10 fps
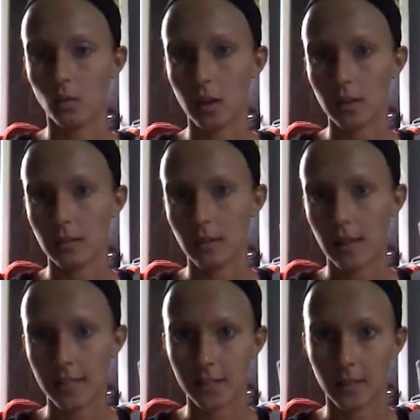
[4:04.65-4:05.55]
when the
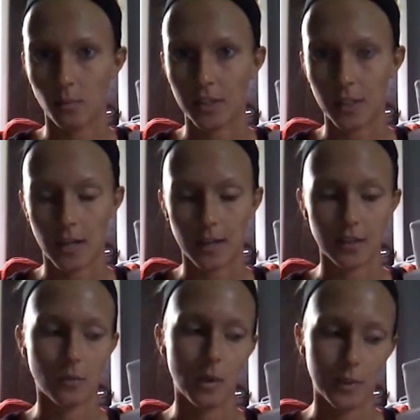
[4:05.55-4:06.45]
last time we
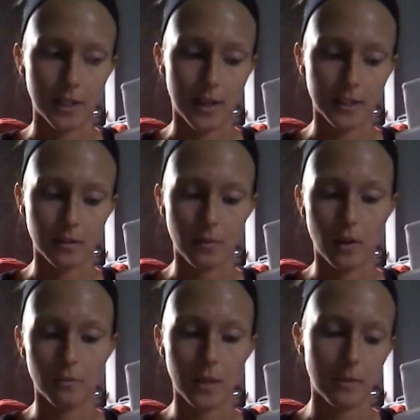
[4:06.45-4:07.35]
talked and what we talked
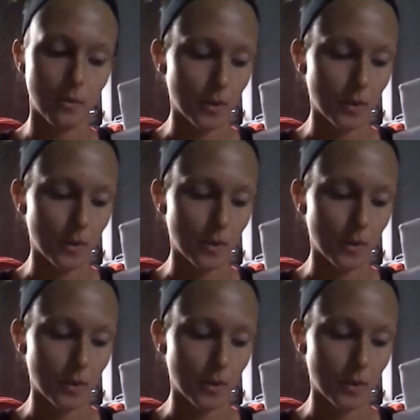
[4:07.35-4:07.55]
about and maybe